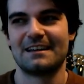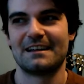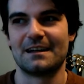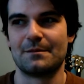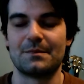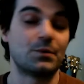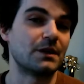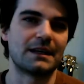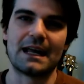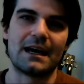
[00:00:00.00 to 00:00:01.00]
putting an
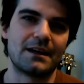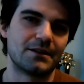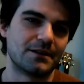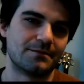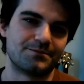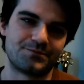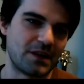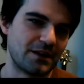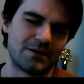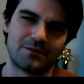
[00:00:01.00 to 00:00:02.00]
ad on, you know,
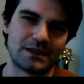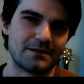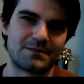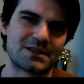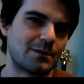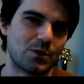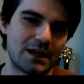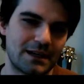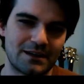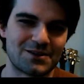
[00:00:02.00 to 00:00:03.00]
a subreddit
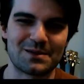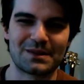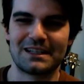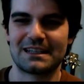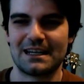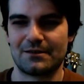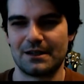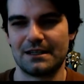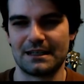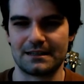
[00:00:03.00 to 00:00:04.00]
or something like that, right?
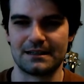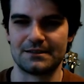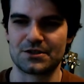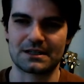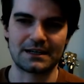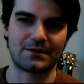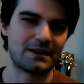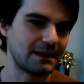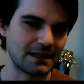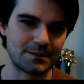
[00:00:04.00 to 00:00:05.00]
Like just kind of thinking
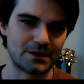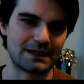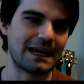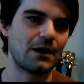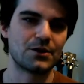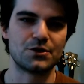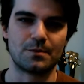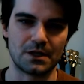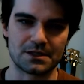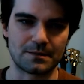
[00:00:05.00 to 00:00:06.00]
about like, how could you
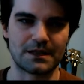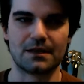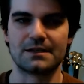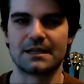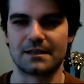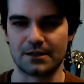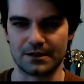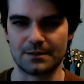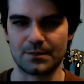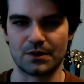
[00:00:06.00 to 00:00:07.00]
plausibly contact a good
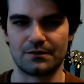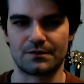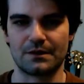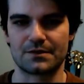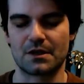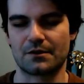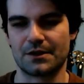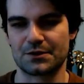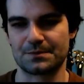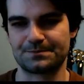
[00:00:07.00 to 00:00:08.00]
number of songwriters?
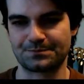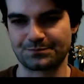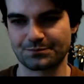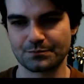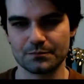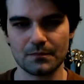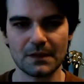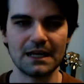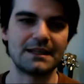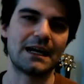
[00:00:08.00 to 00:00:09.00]
And then
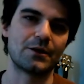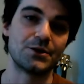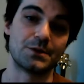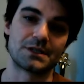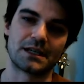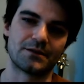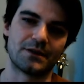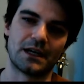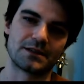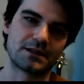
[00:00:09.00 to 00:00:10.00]
how could you
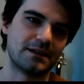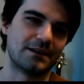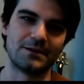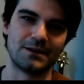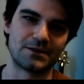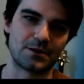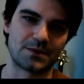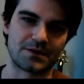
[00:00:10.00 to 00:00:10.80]
incentivize in terms of song